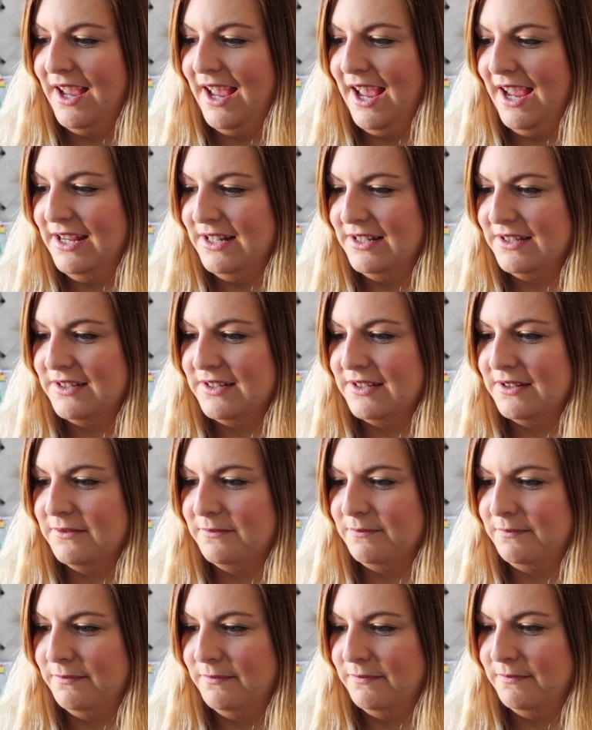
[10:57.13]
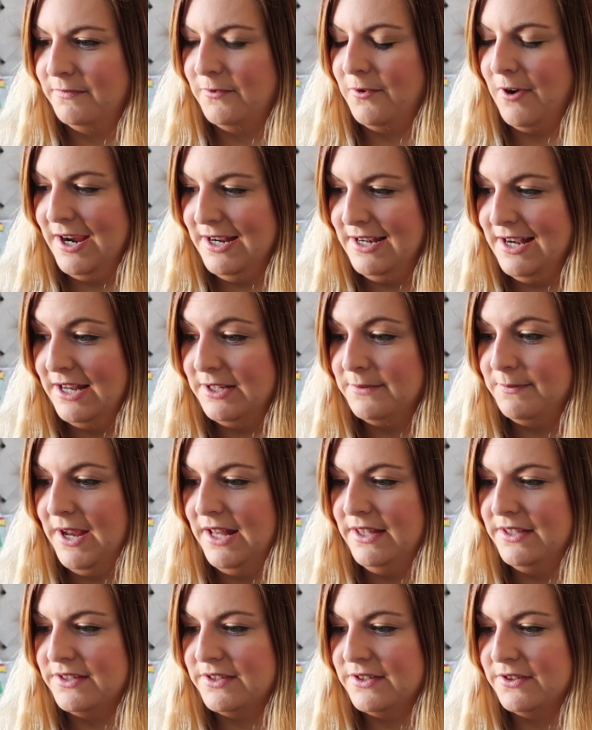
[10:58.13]
8 grey lead
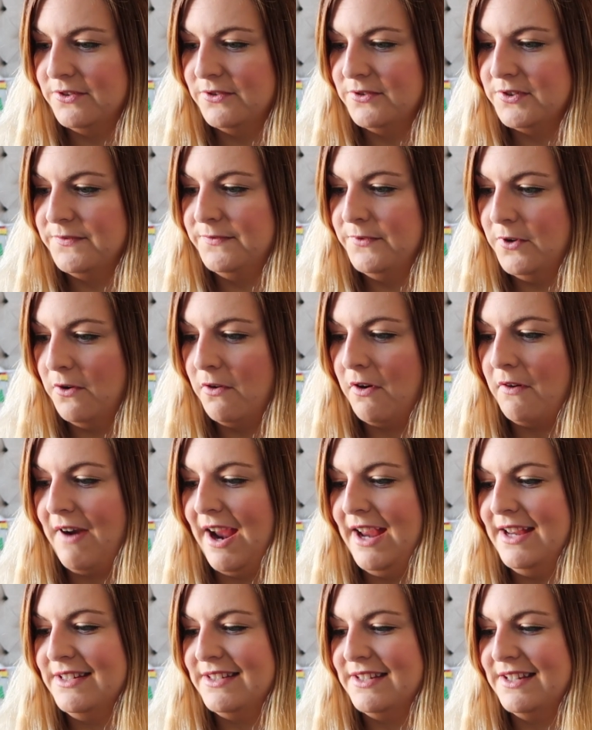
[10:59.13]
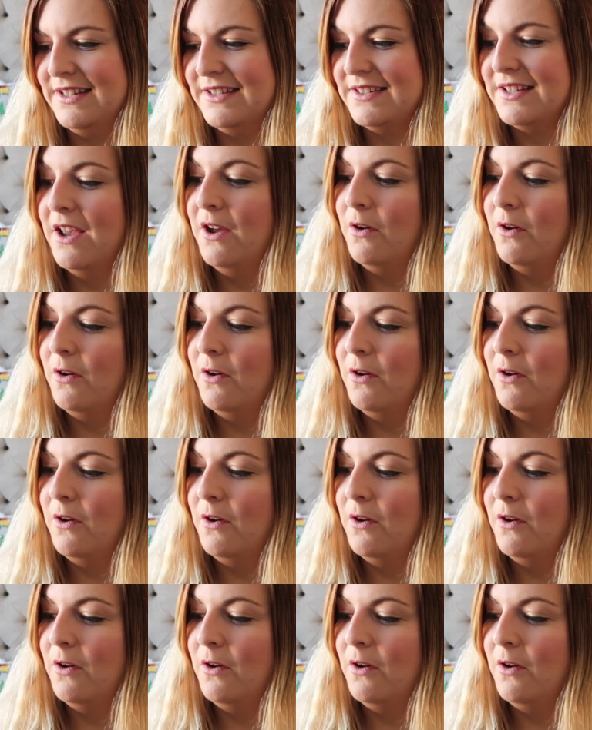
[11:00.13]
pencils, 4 erasers,